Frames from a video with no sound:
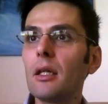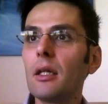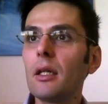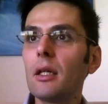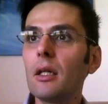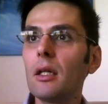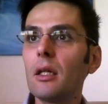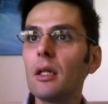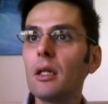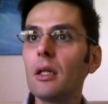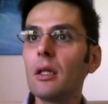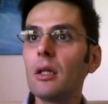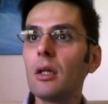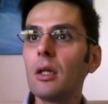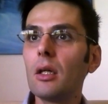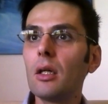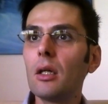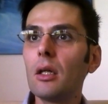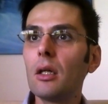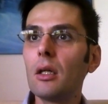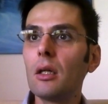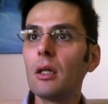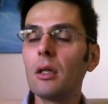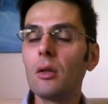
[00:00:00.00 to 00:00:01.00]

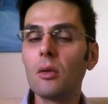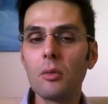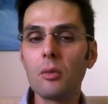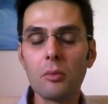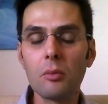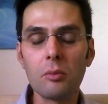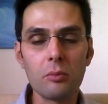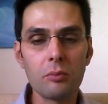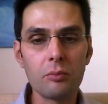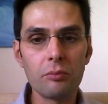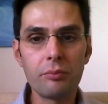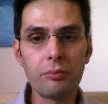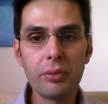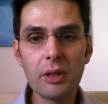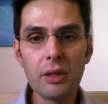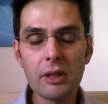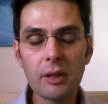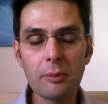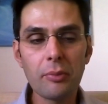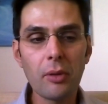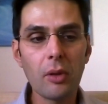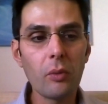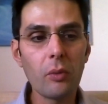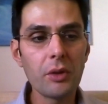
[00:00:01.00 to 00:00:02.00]
build
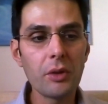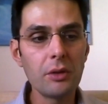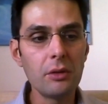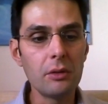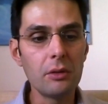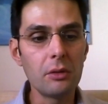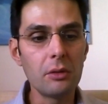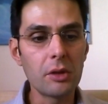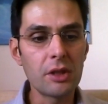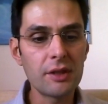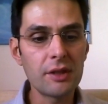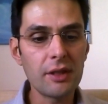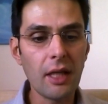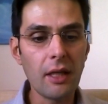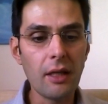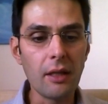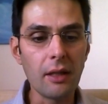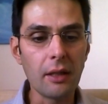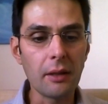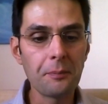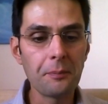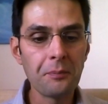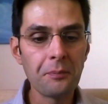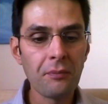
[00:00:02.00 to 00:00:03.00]
upon what you were
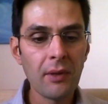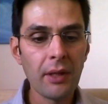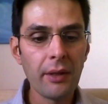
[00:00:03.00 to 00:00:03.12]
saying.